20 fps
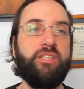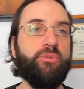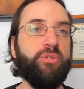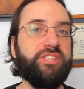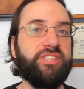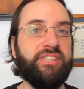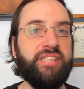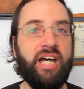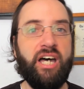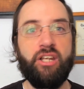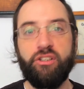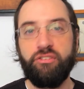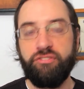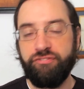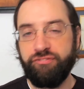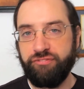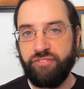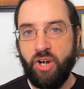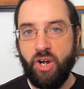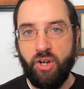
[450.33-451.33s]
US dollar
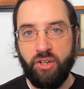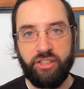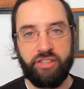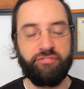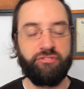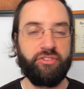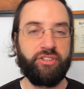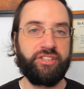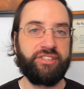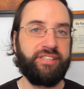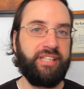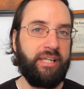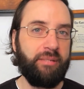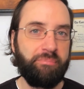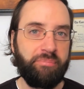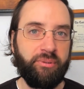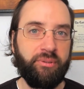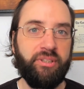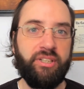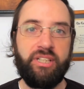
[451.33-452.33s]
falling, for
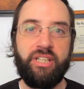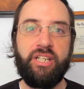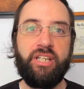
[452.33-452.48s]
example.